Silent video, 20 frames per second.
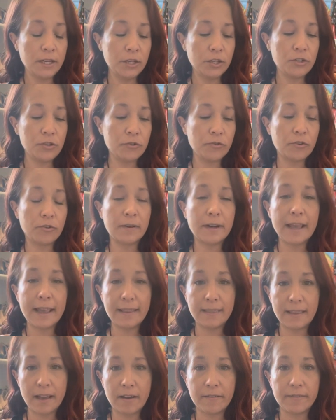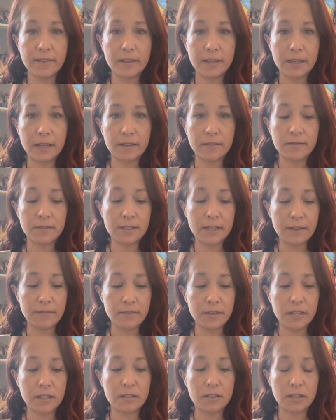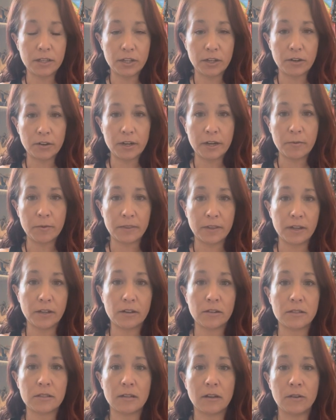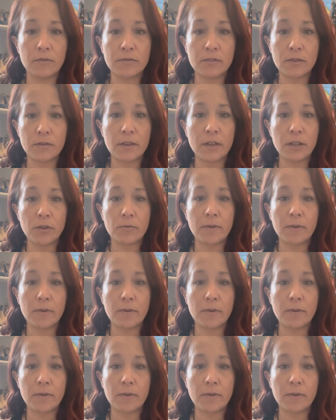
to create that feeling of safety and security within yourself so that you